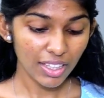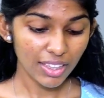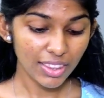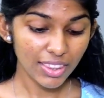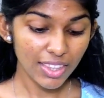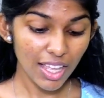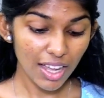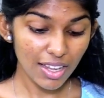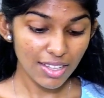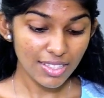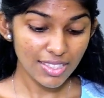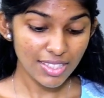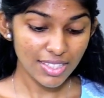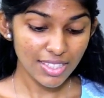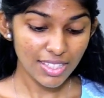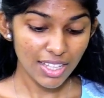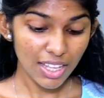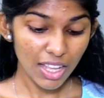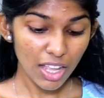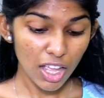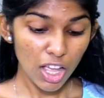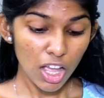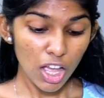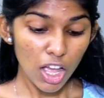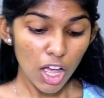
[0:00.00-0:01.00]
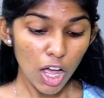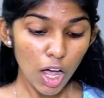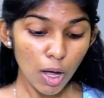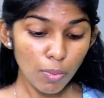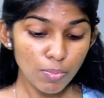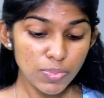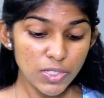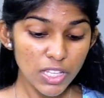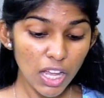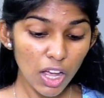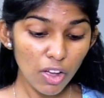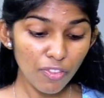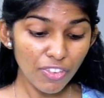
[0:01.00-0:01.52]
Thus,
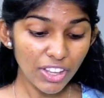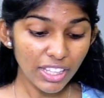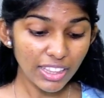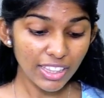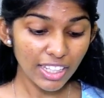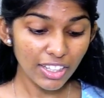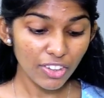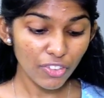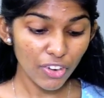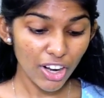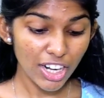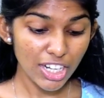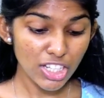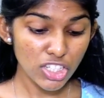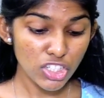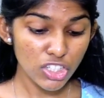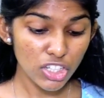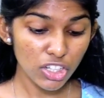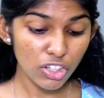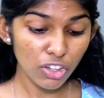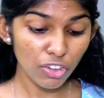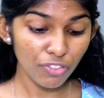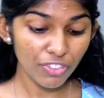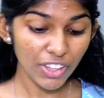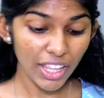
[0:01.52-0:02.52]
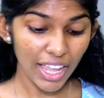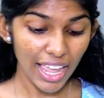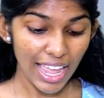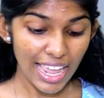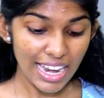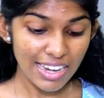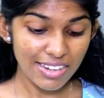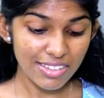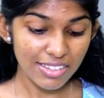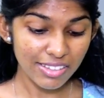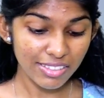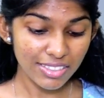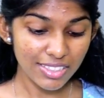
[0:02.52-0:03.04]
observing the tradition of the
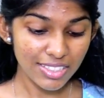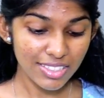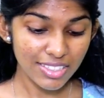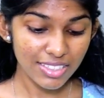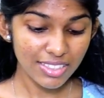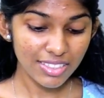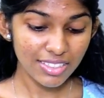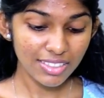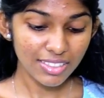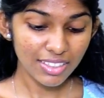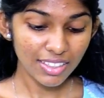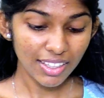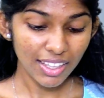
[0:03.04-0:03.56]
elders,